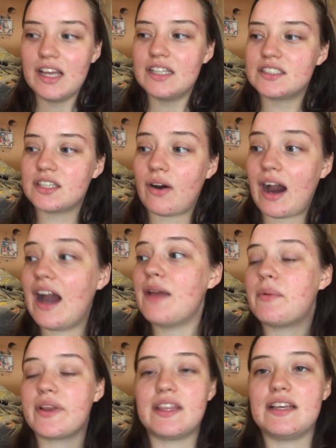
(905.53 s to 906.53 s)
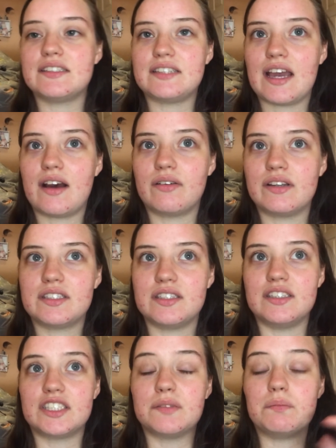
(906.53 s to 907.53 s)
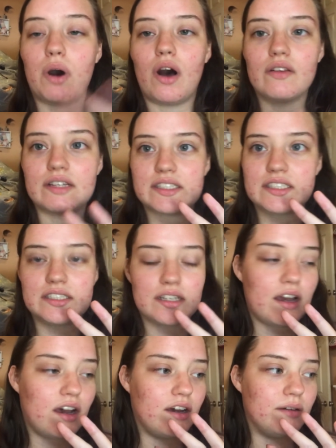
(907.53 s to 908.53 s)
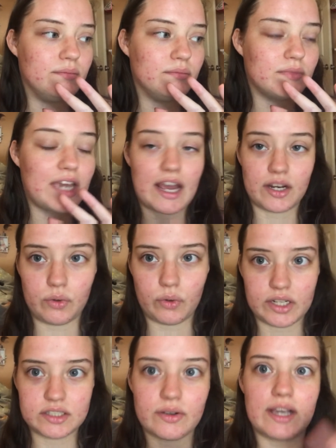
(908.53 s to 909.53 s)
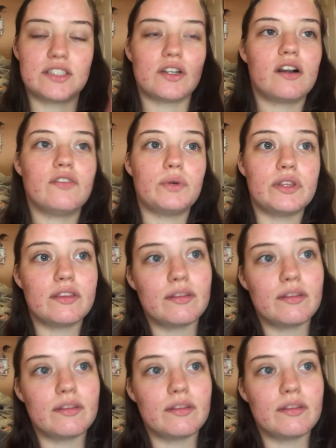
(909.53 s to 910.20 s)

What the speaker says: so I break things down to the smallest categories. So I start off with